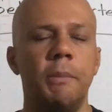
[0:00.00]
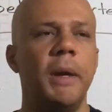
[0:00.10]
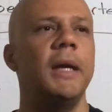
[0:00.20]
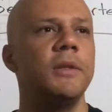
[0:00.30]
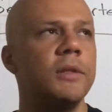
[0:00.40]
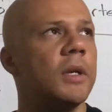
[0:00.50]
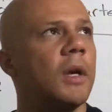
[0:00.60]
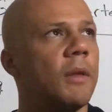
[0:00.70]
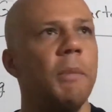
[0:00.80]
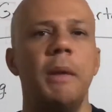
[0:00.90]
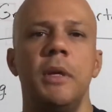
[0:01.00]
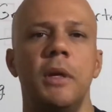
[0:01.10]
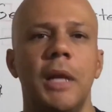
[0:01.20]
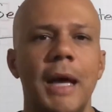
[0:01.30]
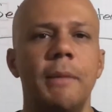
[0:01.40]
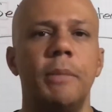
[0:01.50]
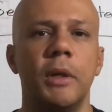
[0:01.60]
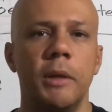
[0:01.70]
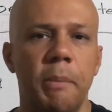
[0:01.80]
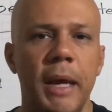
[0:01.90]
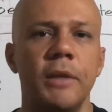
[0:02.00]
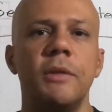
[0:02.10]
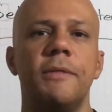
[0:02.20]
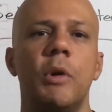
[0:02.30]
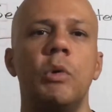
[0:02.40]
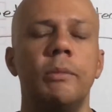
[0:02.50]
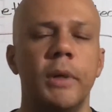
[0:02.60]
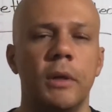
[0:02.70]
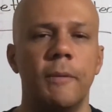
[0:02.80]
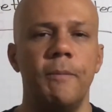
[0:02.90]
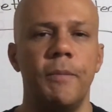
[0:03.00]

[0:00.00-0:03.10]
it pays maybe the light bill, it pays the phone bill,